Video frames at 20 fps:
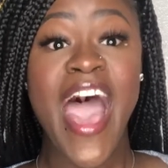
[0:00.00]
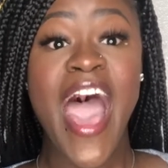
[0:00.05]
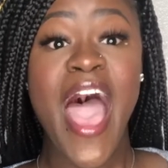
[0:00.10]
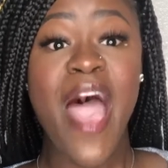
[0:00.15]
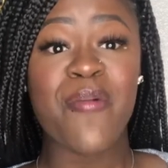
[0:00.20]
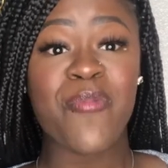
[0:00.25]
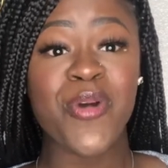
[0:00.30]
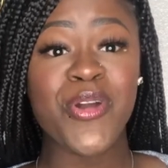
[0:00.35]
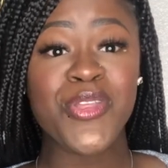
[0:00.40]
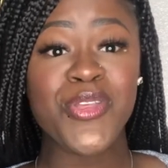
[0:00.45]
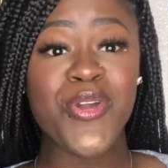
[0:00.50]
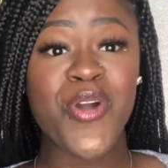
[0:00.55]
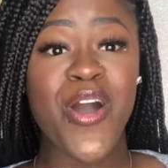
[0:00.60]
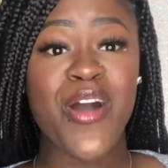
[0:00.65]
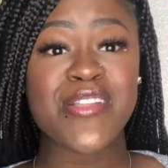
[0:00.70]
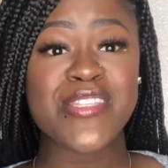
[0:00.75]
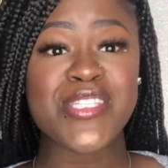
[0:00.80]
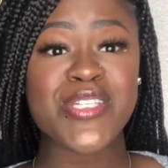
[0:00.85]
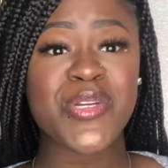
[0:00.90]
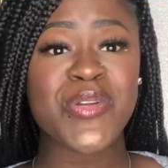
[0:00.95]
I want you
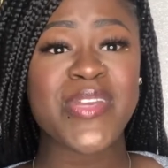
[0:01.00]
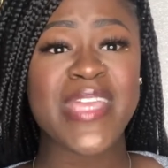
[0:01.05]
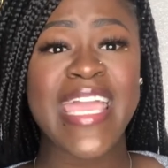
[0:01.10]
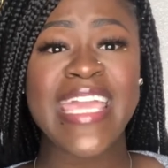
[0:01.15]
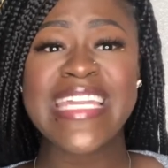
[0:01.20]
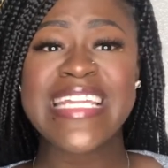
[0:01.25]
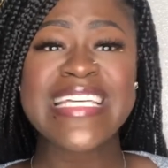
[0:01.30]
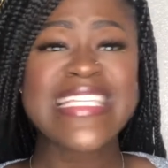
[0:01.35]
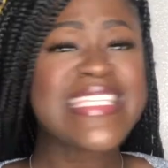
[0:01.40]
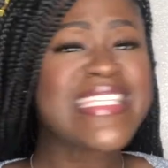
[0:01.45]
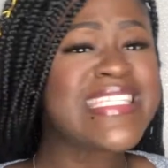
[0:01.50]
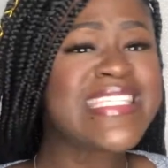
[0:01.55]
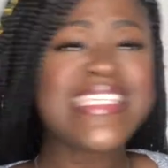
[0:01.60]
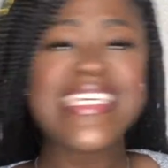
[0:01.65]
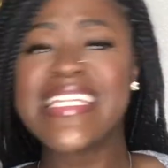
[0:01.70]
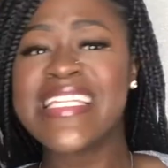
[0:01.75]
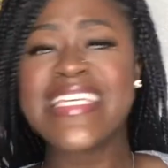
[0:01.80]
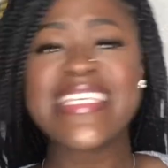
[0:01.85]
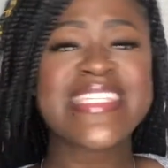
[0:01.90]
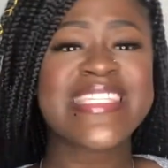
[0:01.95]
all to create a
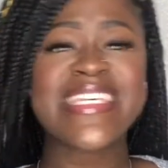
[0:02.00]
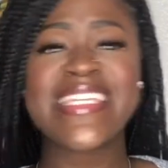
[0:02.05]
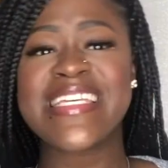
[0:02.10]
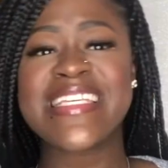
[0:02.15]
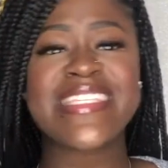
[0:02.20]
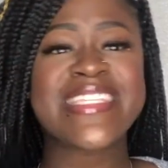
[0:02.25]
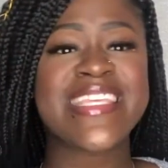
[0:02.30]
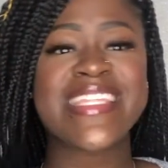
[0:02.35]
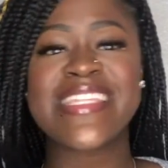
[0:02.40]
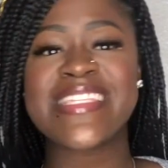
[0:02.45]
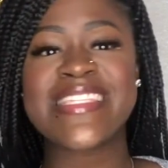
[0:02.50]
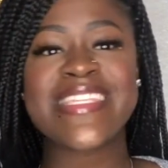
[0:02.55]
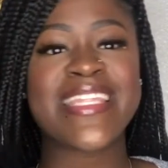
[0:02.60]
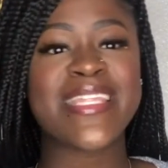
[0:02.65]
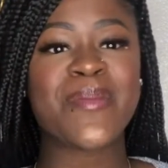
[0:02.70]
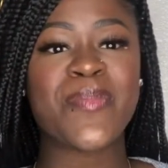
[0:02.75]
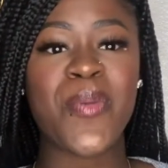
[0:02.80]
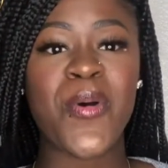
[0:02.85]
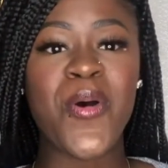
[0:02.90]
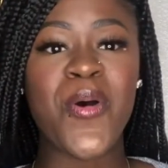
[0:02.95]

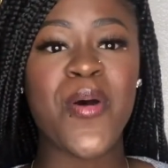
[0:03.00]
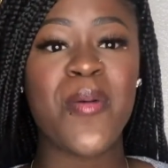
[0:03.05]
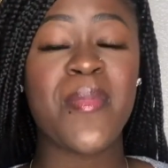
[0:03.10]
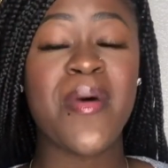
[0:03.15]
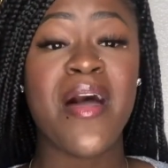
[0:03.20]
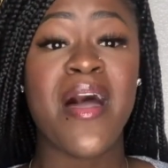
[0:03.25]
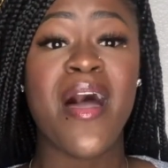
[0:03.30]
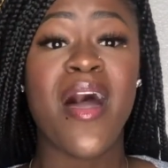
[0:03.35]
silly poem